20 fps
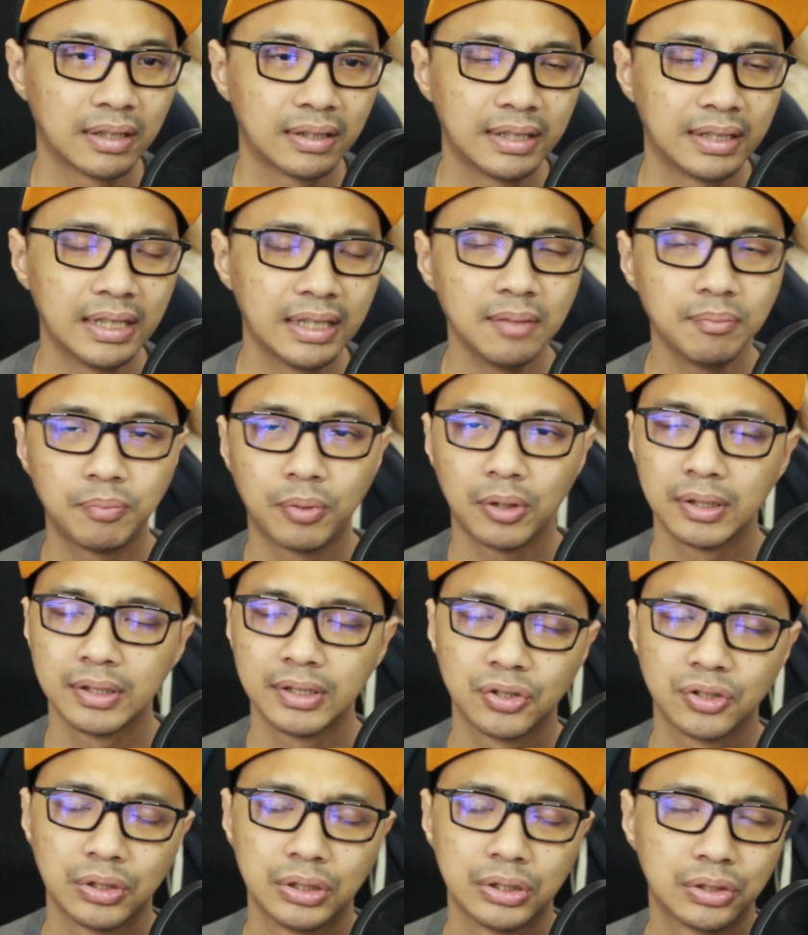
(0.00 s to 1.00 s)
didn't bought
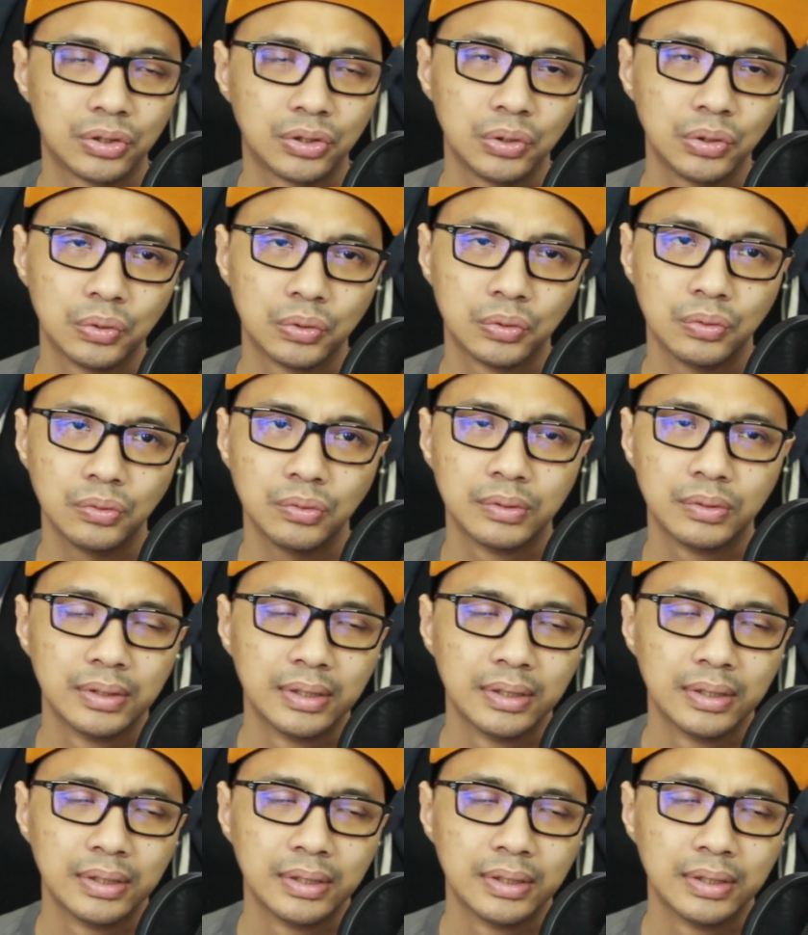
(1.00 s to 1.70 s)
Dishonored 2.